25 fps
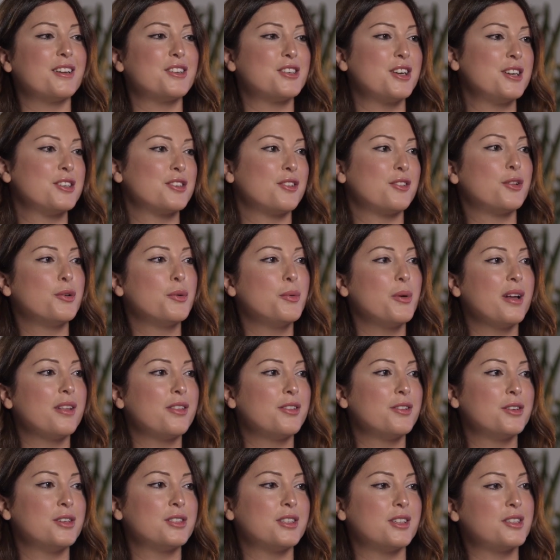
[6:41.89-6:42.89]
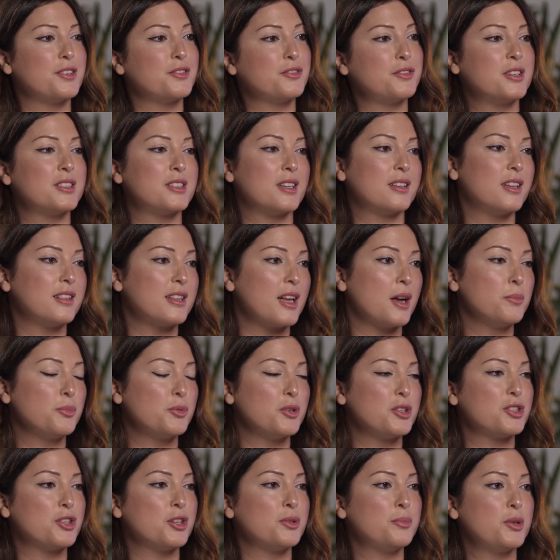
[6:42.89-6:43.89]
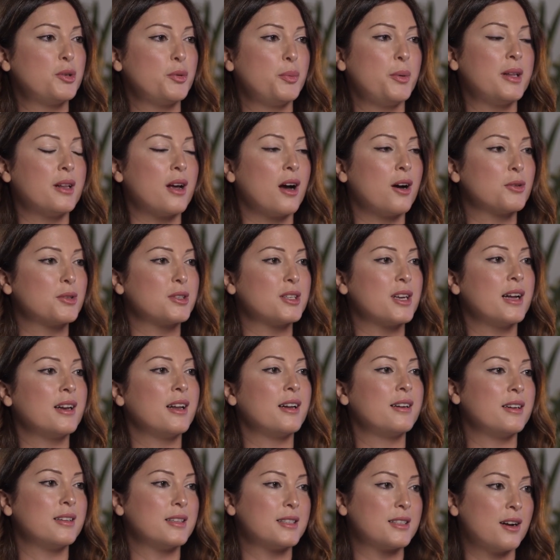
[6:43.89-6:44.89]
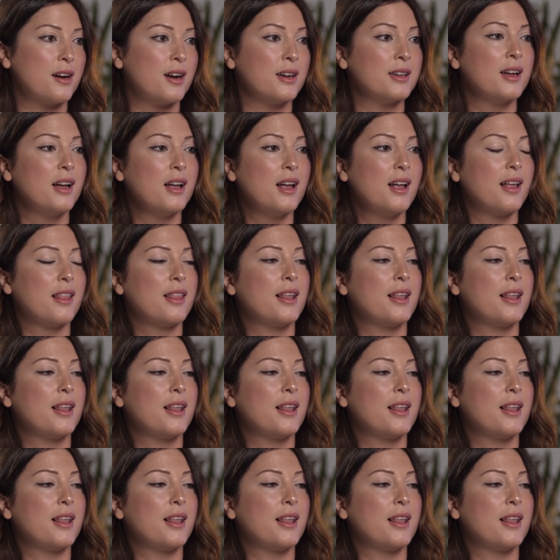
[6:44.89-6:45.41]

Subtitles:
the change in the weather, the difference in the temperature between outside and inside.